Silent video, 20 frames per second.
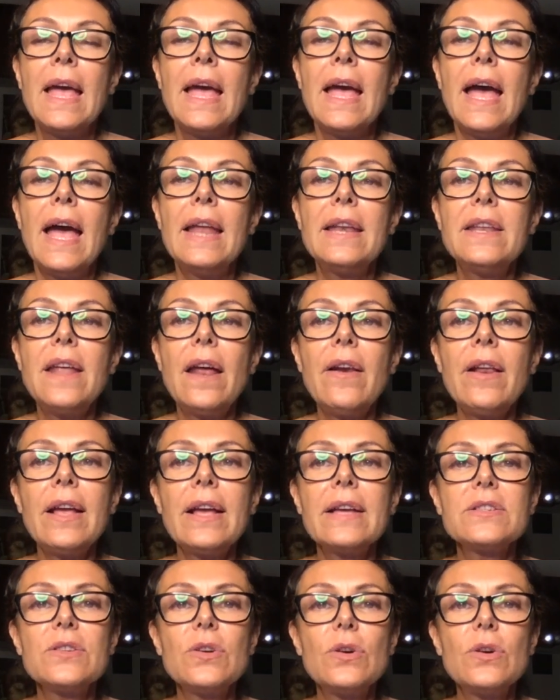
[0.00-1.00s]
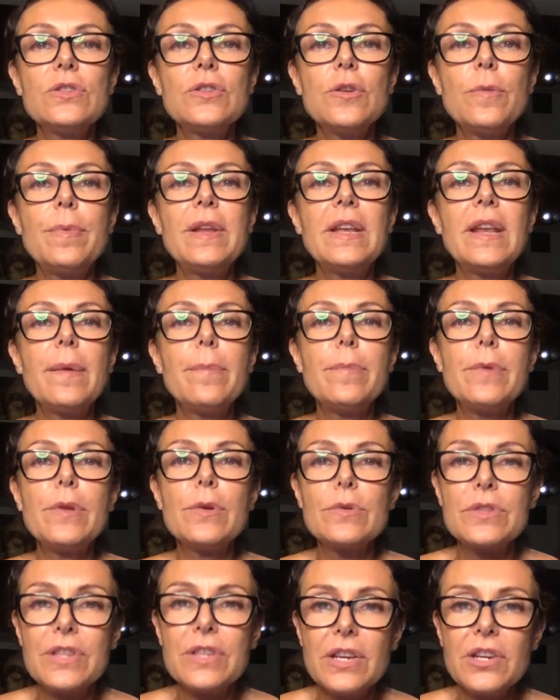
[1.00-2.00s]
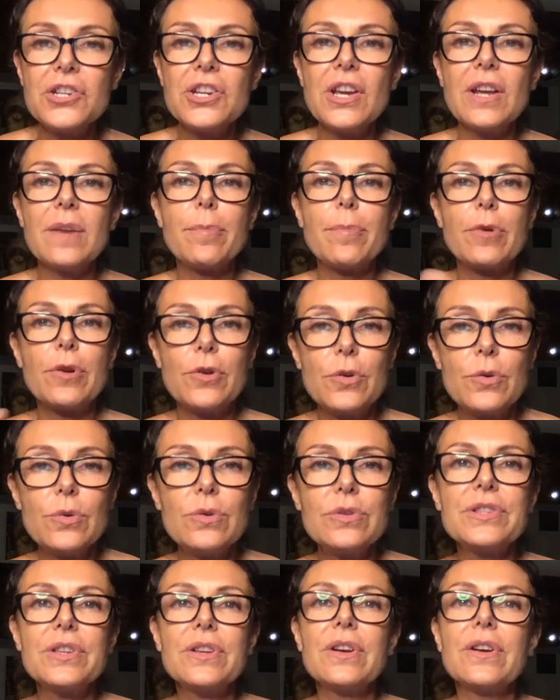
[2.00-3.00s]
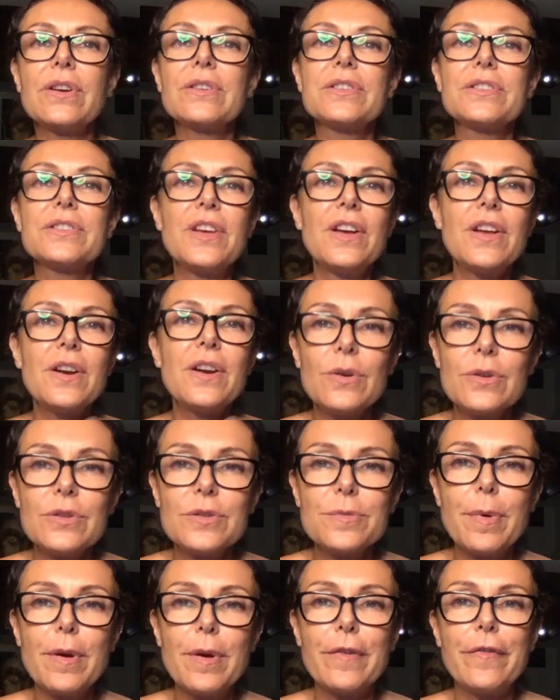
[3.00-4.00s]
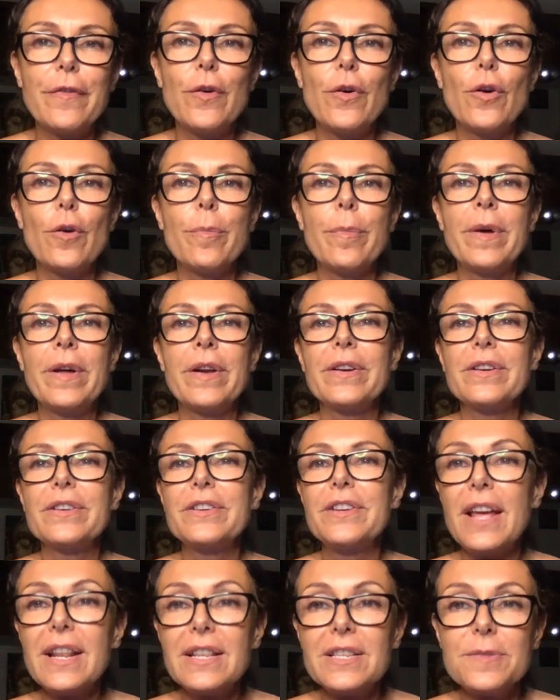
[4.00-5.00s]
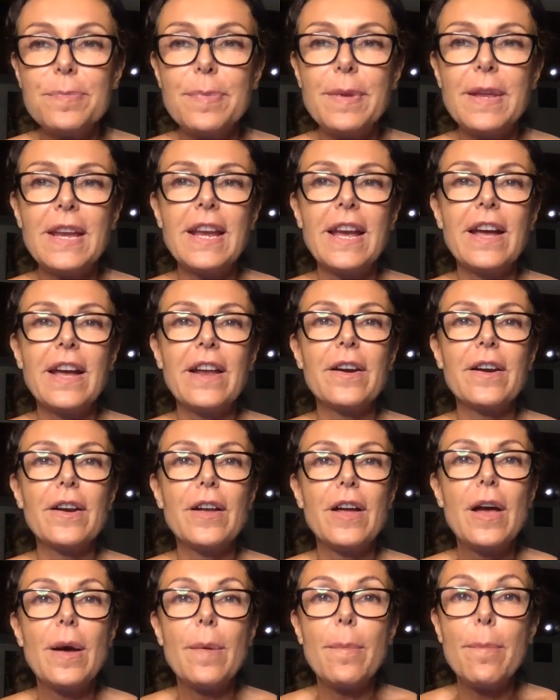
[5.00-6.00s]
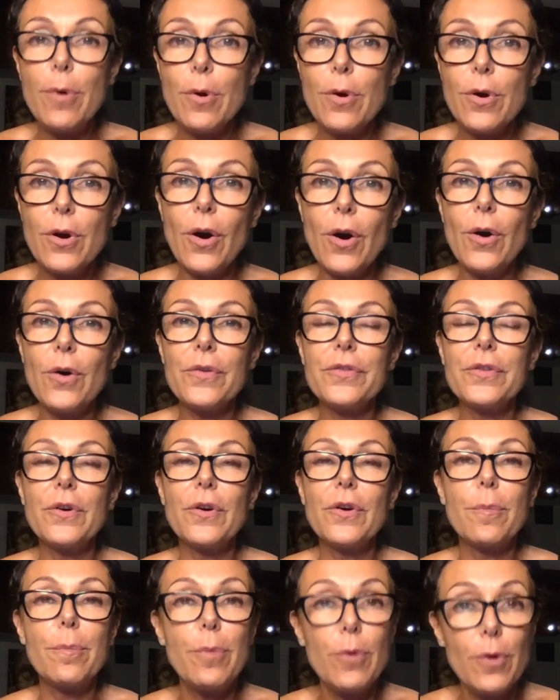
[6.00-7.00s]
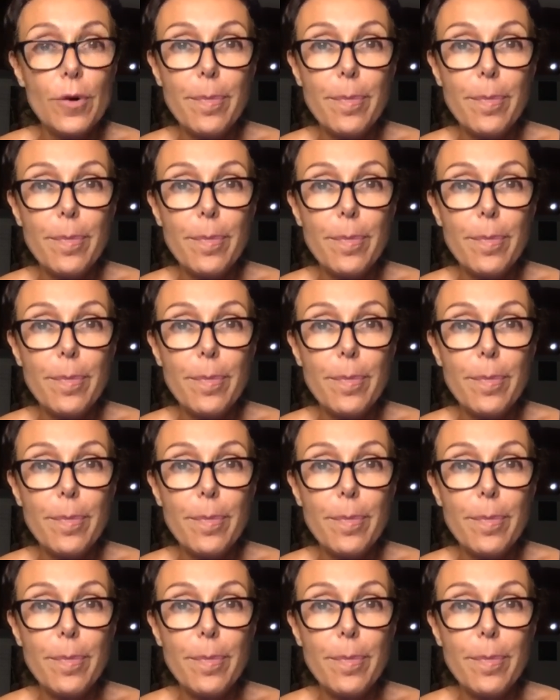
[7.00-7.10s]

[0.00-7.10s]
And Derek has also been a musician, producer, circus performer, TED speaker, book author, book